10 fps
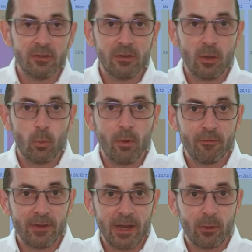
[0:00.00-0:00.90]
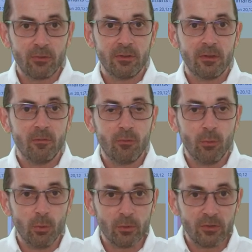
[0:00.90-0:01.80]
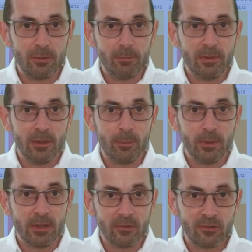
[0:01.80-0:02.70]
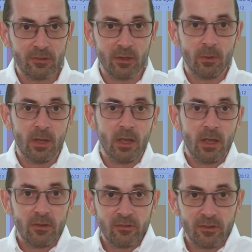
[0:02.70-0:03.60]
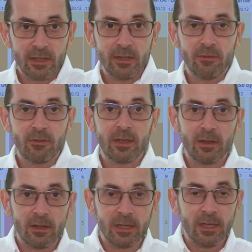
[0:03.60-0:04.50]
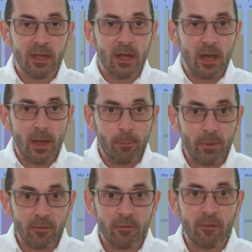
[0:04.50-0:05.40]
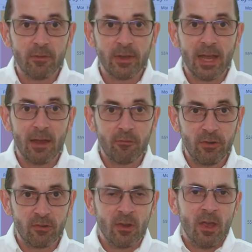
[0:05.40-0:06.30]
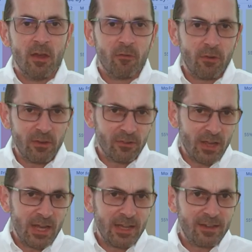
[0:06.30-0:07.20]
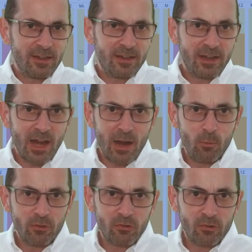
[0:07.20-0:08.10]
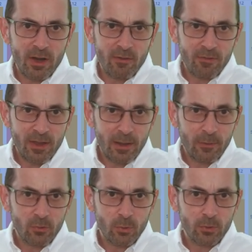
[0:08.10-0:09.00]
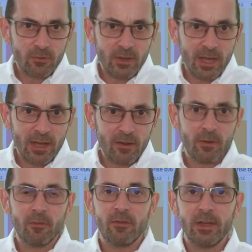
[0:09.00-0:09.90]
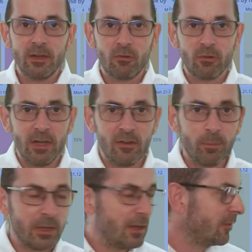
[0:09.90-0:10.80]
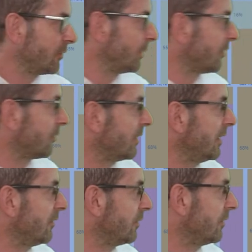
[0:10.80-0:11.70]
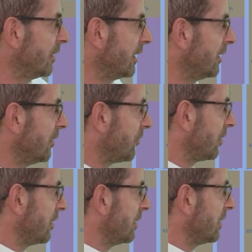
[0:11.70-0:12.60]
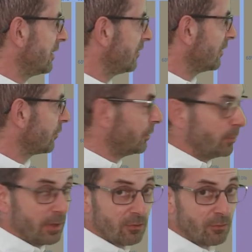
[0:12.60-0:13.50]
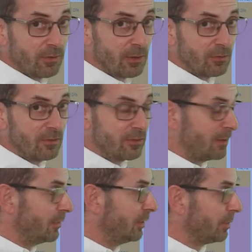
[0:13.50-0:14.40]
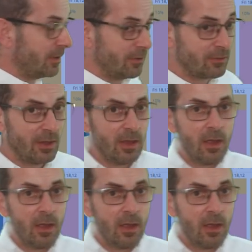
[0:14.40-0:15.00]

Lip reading: and 1,040 millibars, so significantly above the average. There is a downwards trend there towards the end. The greens begin to increase, 996 millibars to 1,010 millibars.